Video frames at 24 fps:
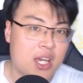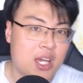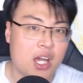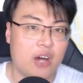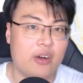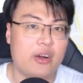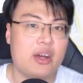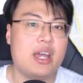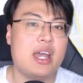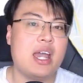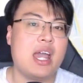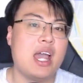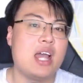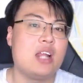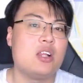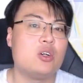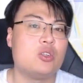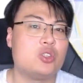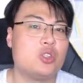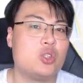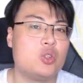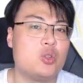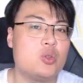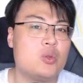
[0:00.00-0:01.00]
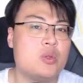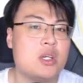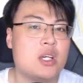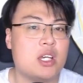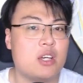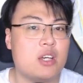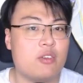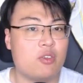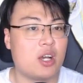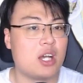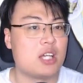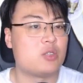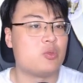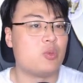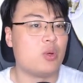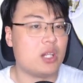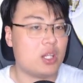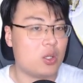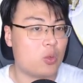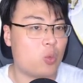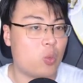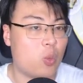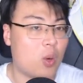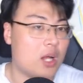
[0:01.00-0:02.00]
Alright, and also if you guys
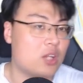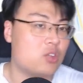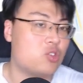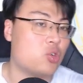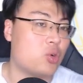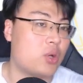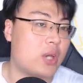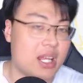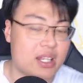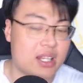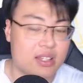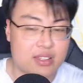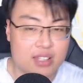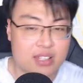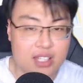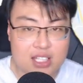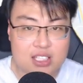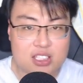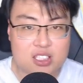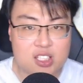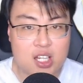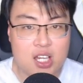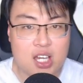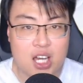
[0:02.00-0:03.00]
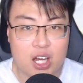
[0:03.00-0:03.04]
really want to get this,